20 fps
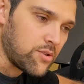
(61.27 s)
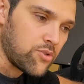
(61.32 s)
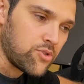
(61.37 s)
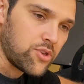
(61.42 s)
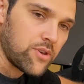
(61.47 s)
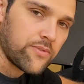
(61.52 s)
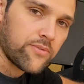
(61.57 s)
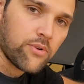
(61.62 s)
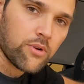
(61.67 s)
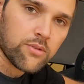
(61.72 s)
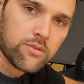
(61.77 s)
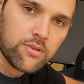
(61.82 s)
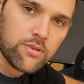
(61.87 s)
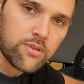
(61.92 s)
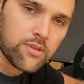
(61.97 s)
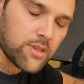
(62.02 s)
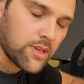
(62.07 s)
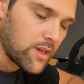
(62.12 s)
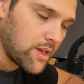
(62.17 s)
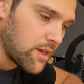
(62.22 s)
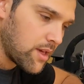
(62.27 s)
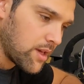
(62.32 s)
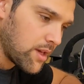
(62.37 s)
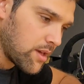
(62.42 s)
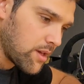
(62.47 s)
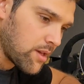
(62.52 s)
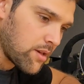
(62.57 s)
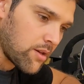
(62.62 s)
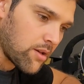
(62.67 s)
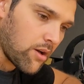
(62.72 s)
the G-forces
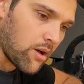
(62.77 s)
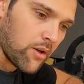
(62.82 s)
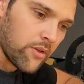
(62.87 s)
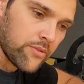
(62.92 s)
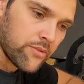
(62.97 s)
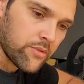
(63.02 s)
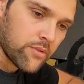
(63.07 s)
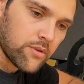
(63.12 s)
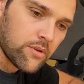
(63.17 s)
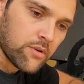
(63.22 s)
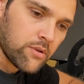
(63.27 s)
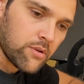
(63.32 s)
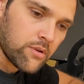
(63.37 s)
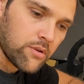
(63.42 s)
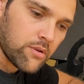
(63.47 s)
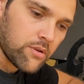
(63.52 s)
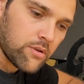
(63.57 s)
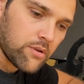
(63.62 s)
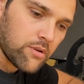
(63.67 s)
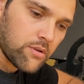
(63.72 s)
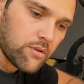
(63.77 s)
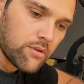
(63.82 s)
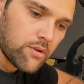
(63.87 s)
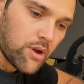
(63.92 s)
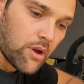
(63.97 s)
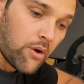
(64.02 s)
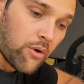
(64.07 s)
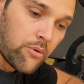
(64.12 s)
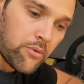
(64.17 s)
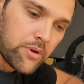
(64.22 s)
on a
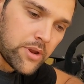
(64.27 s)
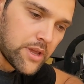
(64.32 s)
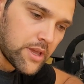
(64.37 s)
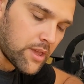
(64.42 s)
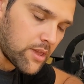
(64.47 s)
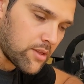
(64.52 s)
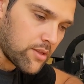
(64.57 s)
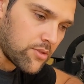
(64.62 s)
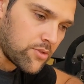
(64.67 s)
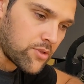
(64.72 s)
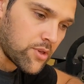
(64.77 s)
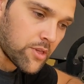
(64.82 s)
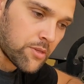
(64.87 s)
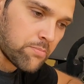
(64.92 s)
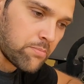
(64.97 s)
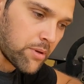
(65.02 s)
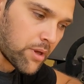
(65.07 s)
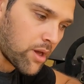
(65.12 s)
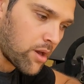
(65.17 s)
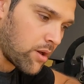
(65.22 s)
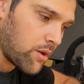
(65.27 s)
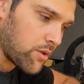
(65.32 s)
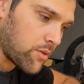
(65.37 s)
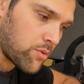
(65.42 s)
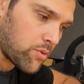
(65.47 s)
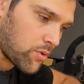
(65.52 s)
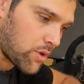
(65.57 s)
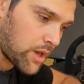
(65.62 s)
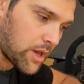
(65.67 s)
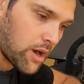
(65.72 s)
rig just
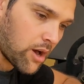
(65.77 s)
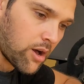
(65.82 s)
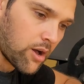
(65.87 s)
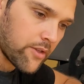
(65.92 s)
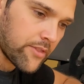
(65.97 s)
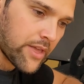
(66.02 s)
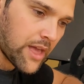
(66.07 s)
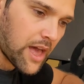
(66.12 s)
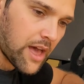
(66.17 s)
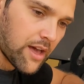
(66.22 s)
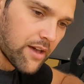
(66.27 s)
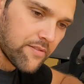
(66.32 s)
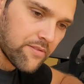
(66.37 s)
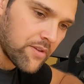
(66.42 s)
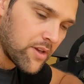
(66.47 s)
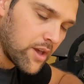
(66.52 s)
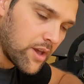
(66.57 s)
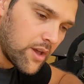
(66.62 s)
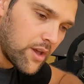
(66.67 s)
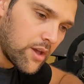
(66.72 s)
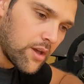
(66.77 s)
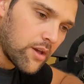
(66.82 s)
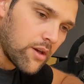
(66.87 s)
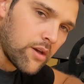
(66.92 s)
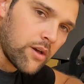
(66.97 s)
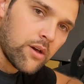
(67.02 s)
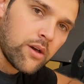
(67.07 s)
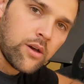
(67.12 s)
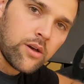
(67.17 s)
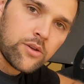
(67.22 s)
because you can't have
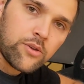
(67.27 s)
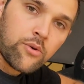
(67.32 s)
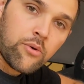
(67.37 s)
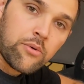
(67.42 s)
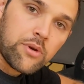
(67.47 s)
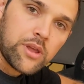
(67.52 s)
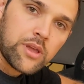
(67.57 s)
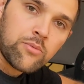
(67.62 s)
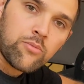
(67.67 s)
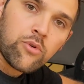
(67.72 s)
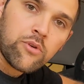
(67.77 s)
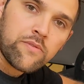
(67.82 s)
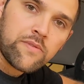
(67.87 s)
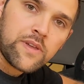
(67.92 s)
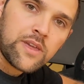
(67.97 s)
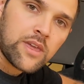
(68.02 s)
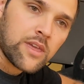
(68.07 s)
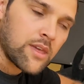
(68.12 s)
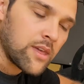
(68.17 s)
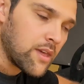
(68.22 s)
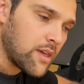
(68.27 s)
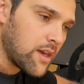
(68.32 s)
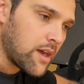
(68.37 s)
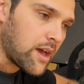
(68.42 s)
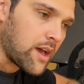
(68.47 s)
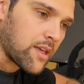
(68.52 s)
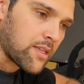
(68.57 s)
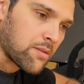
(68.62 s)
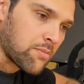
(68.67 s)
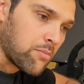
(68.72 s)
the rig moving
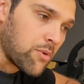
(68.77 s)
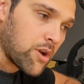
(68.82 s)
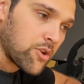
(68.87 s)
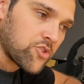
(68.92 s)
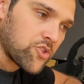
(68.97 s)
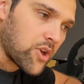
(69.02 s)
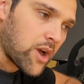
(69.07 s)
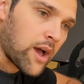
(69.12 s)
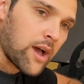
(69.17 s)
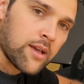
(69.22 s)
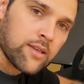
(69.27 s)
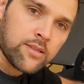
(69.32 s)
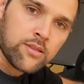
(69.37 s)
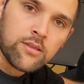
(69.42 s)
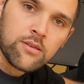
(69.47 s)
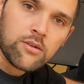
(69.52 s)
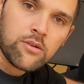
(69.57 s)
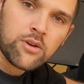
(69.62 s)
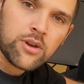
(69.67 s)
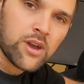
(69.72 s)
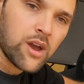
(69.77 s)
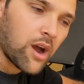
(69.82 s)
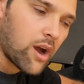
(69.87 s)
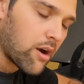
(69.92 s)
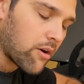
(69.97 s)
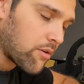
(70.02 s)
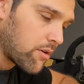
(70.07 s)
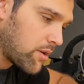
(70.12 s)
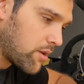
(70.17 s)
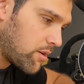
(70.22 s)
as much as a
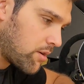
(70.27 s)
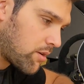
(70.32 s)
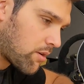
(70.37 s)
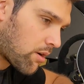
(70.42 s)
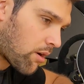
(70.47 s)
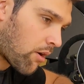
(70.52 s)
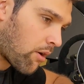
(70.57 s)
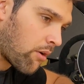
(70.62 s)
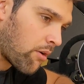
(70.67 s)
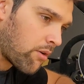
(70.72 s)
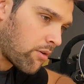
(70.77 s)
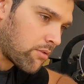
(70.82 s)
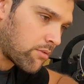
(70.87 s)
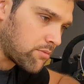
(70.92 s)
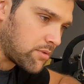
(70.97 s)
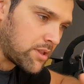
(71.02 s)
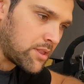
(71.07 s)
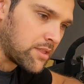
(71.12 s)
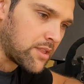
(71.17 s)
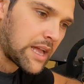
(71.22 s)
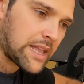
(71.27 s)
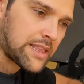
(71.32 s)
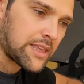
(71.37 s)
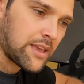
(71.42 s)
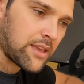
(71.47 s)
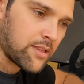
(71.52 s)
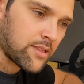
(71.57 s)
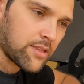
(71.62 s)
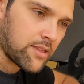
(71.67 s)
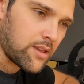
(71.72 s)
car, or in that
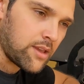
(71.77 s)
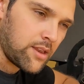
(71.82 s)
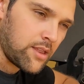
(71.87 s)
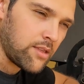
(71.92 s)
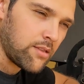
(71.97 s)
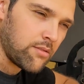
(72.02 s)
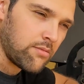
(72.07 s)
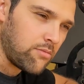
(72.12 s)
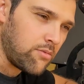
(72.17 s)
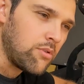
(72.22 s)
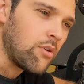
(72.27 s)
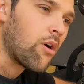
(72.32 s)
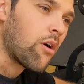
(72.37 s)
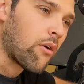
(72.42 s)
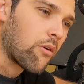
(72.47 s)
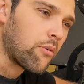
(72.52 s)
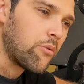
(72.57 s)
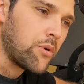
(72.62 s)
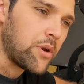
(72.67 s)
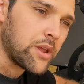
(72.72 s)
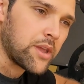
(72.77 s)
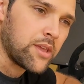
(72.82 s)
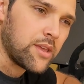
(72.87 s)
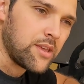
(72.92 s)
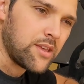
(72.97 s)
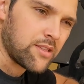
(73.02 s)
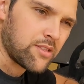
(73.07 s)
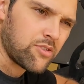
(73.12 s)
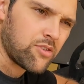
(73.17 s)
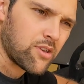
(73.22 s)
case, your rig
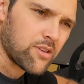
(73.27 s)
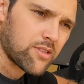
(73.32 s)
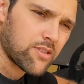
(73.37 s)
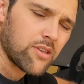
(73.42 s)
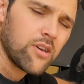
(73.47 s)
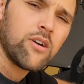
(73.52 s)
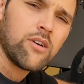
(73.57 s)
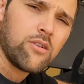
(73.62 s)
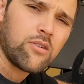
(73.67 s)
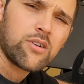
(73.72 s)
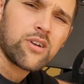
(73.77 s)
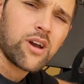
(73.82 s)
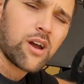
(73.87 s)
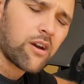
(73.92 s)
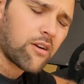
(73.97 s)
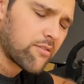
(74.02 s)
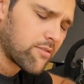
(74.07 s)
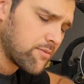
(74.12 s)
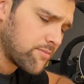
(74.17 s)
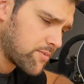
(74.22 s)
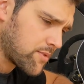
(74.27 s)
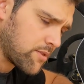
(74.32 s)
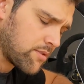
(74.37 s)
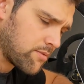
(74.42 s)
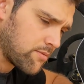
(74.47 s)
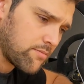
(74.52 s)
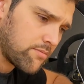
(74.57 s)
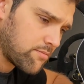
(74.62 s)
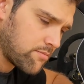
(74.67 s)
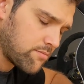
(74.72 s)
is just a car.
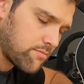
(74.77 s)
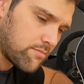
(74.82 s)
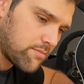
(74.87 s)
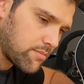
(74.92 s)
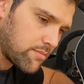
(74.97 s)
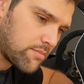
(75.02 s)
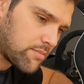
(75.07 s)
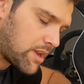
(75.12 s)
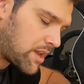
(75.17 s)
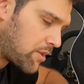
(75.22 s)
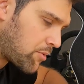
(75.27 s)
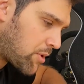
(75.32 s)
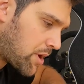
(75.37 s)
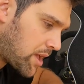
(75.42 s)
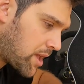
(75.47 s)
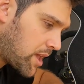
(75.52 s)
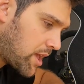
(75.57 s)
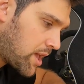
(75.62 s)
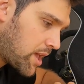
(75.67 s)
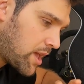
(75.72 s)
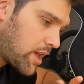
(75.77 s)
So anyway,